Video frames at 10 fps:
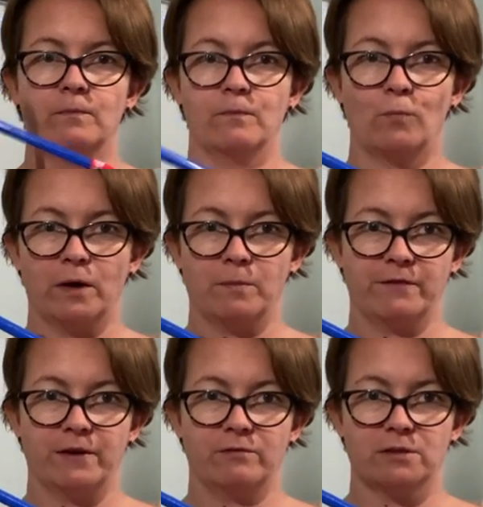one of my
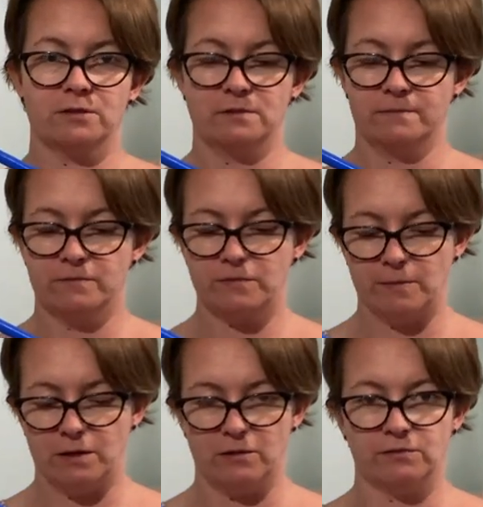favourites from the
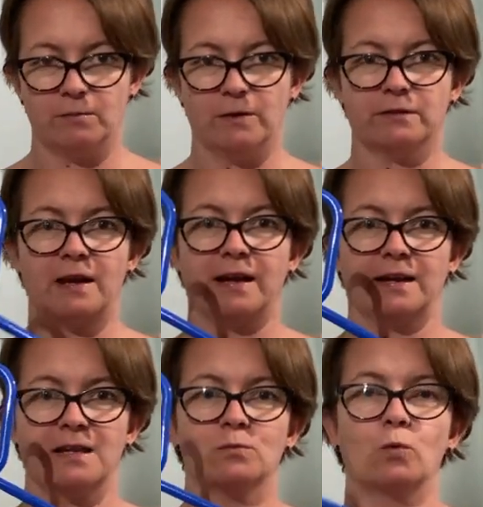last few months and
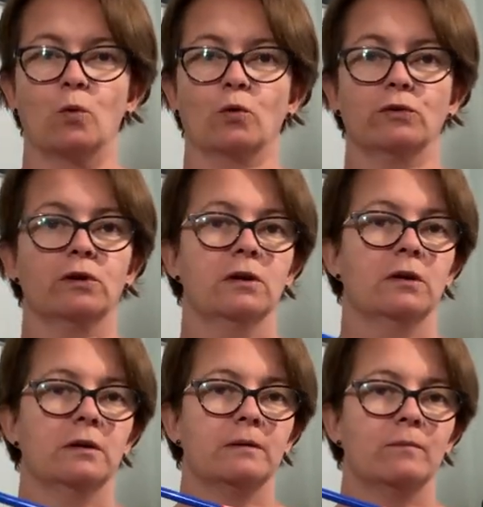gets worn
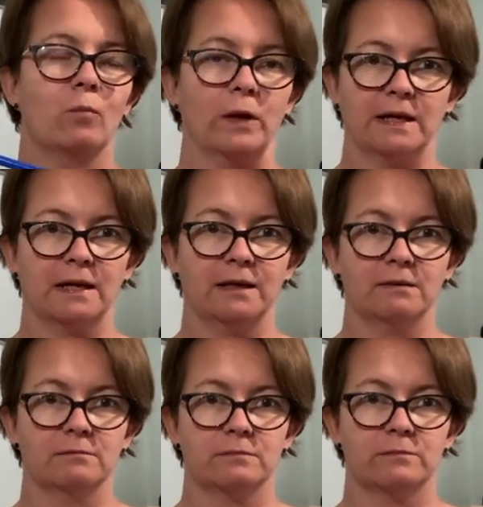weekly
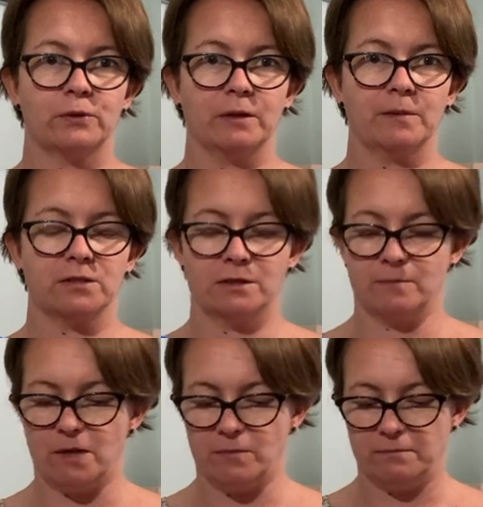pretty much at the
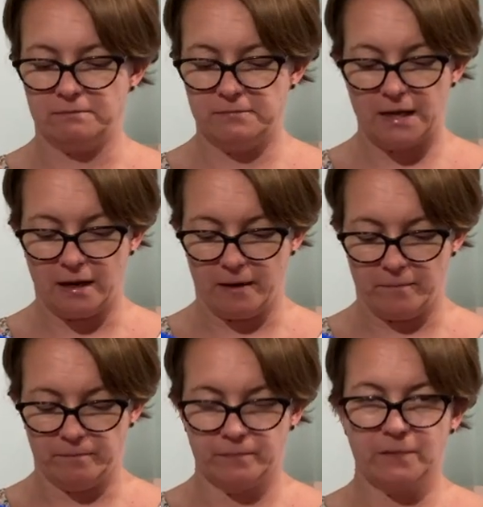moment.
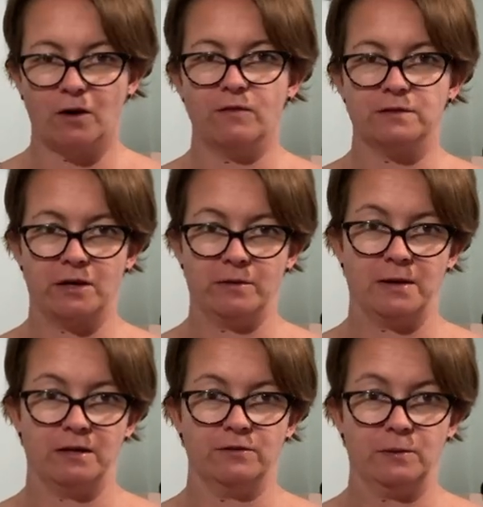Um, obviously I only made
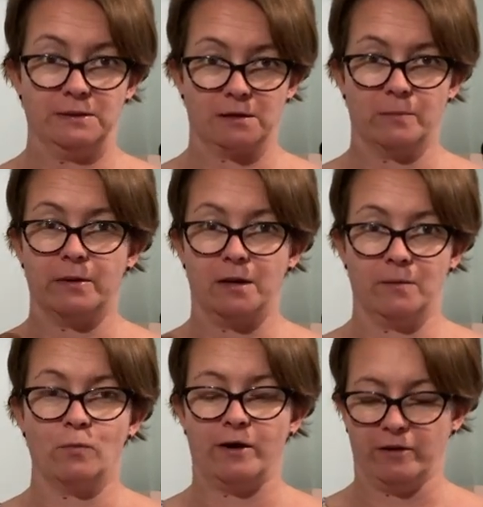it a few weeks ago, but I'm
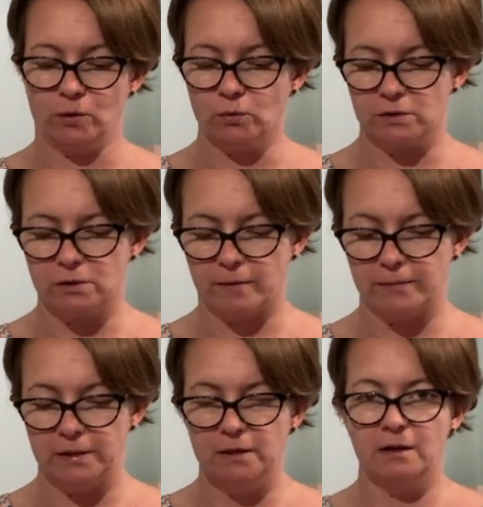wearing it all the time
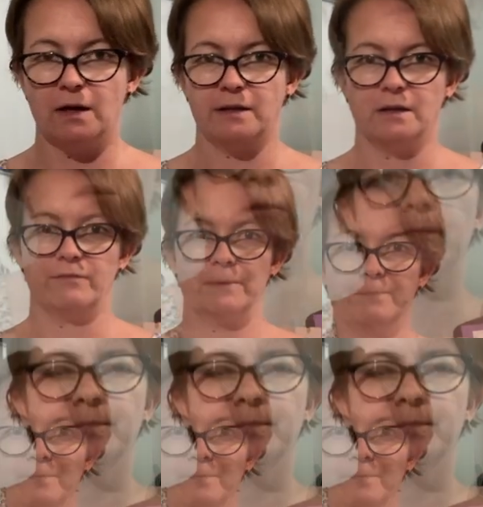and I love it.